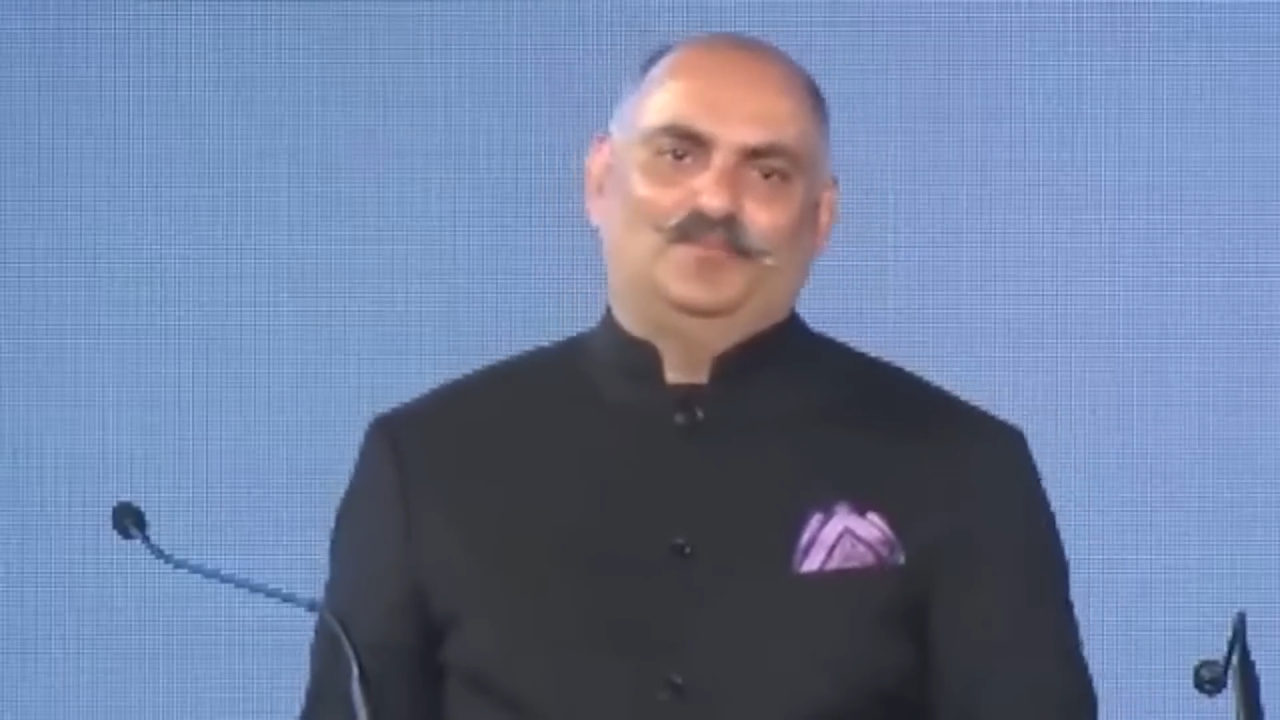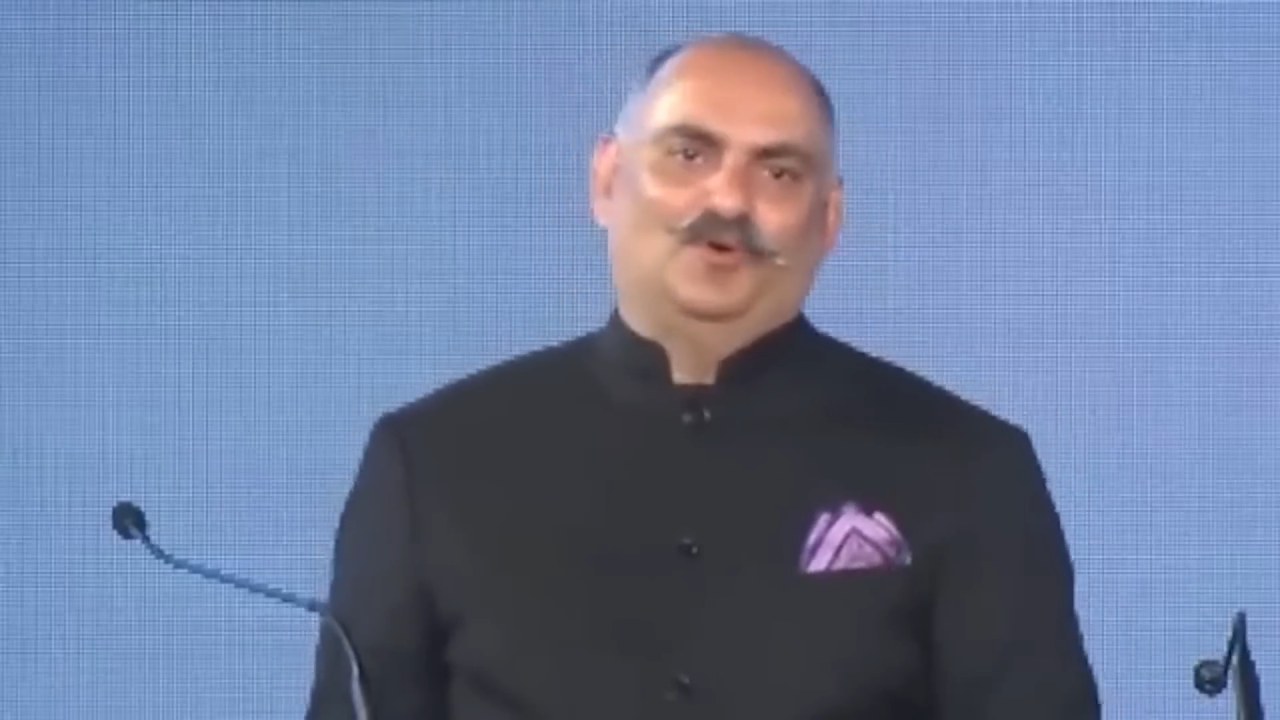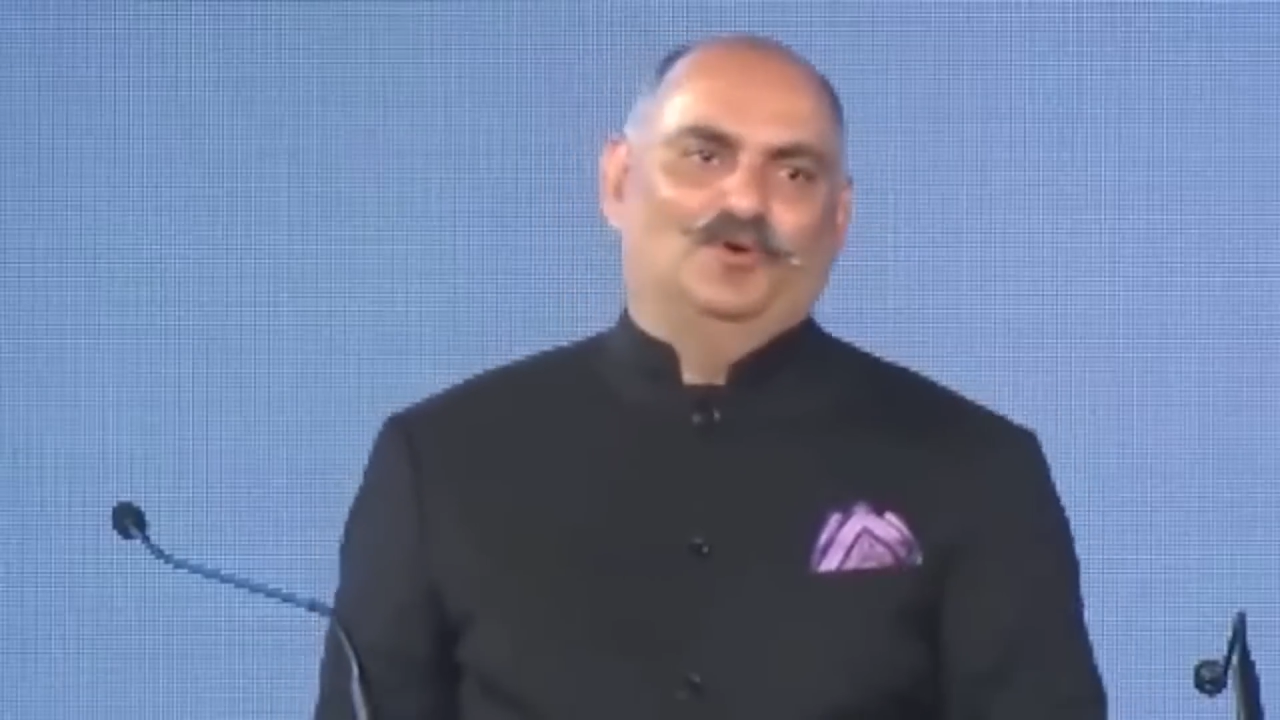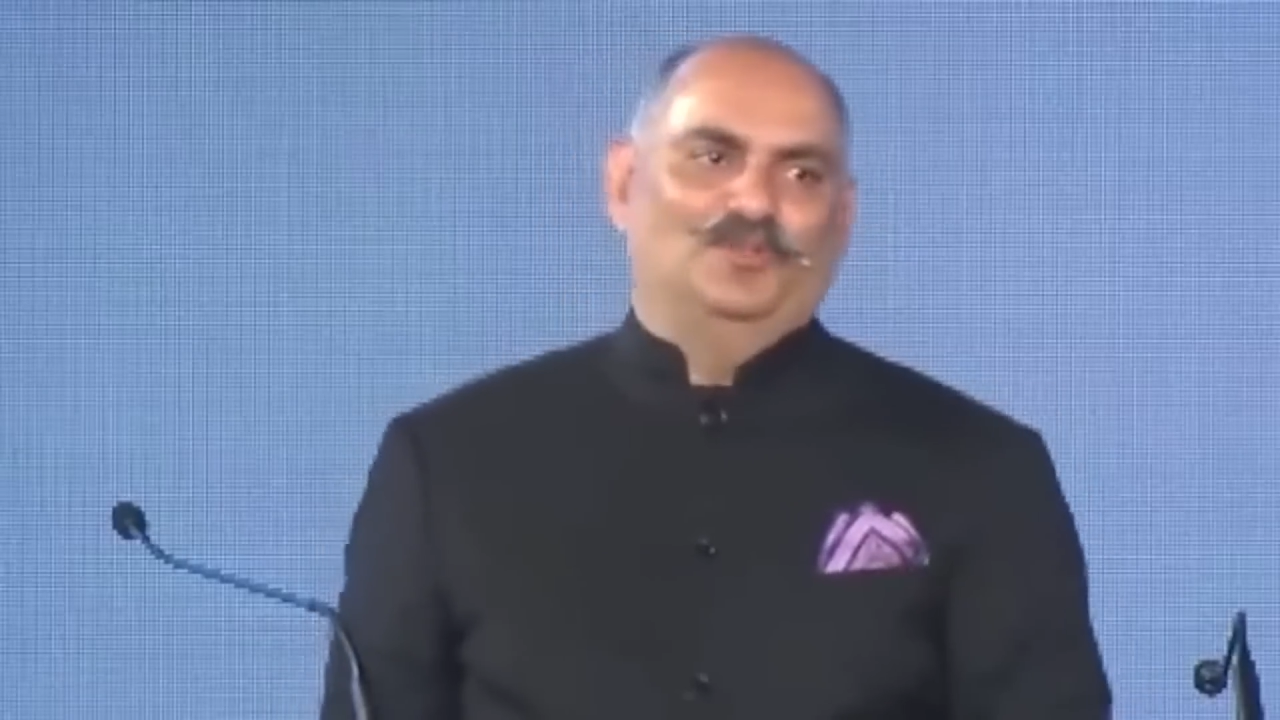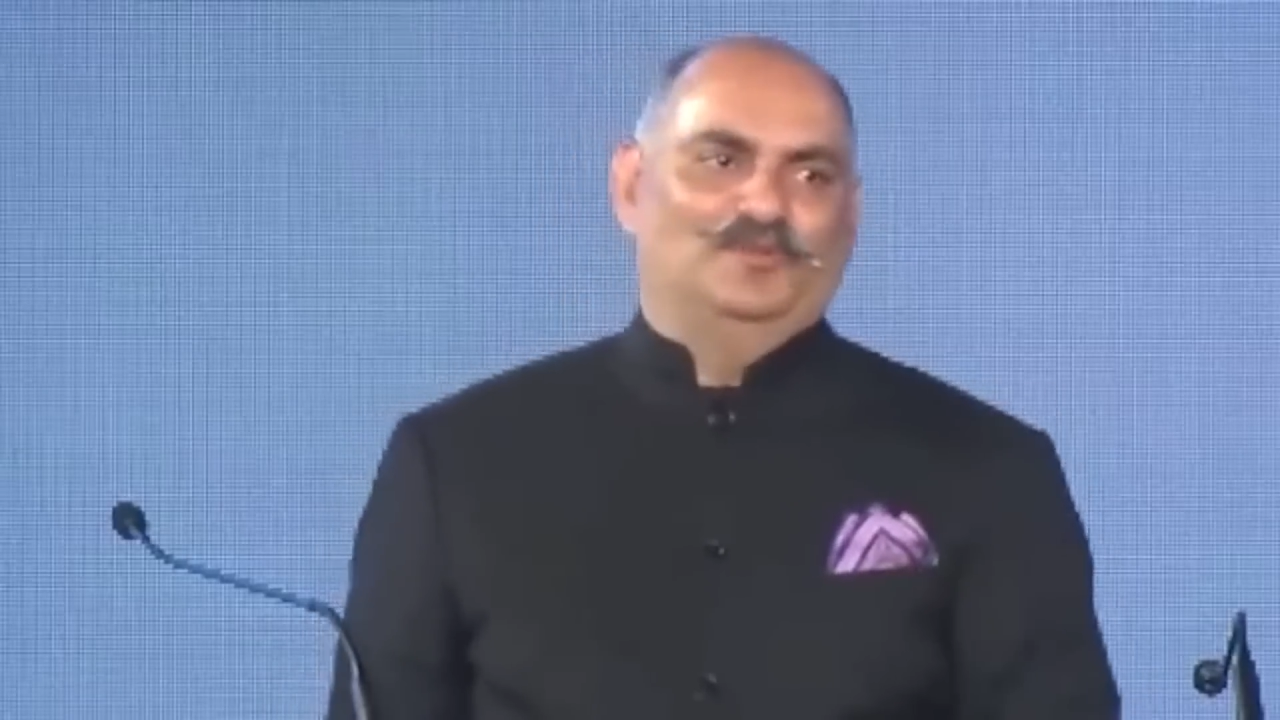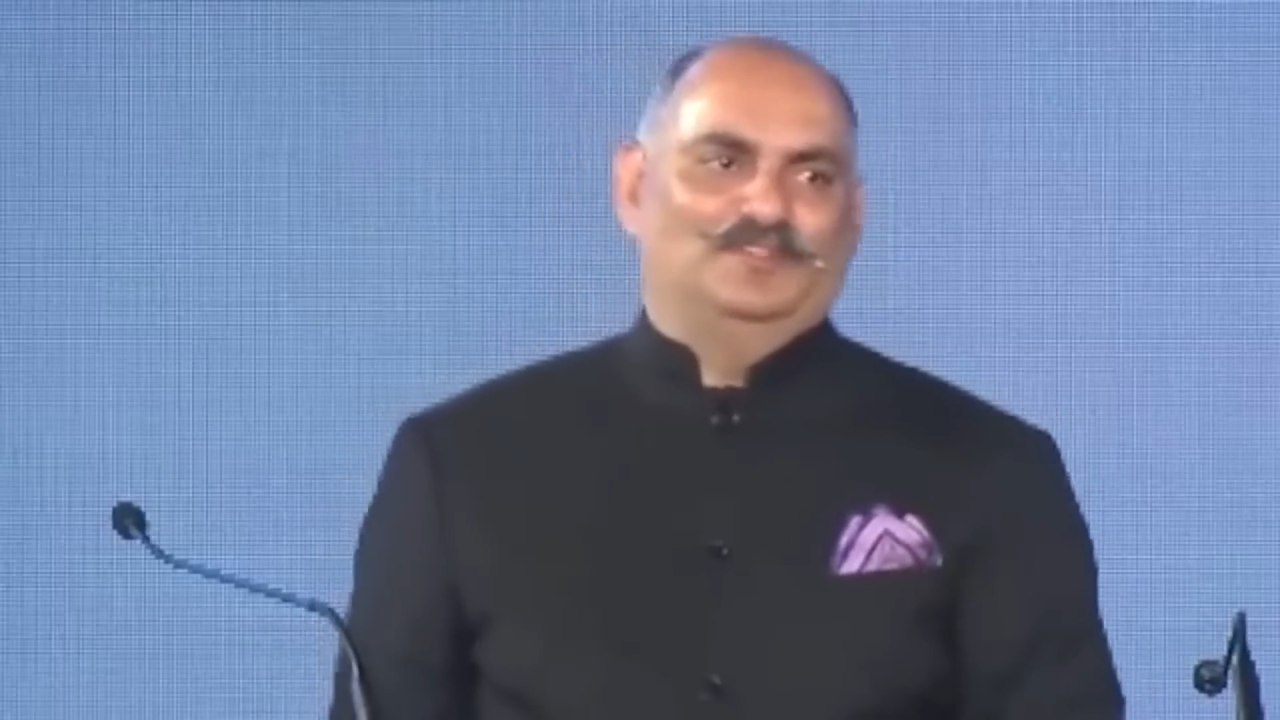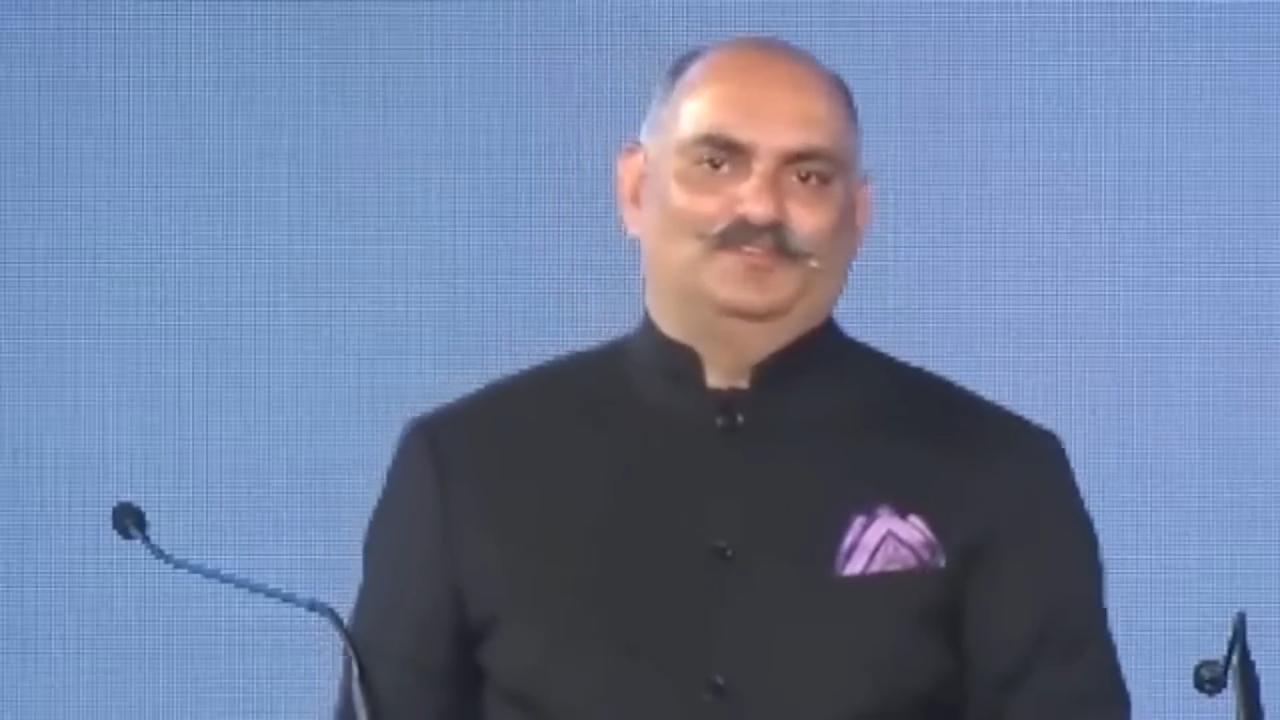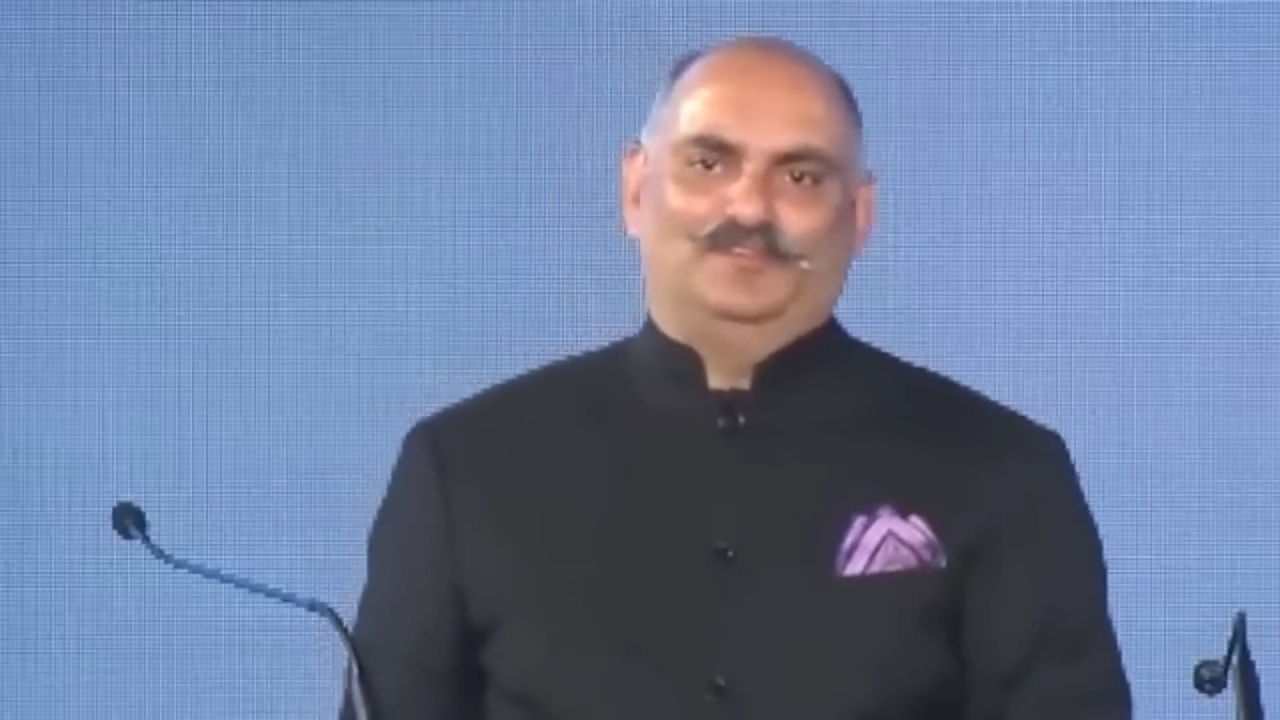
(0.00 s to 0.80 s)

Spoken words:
pole with a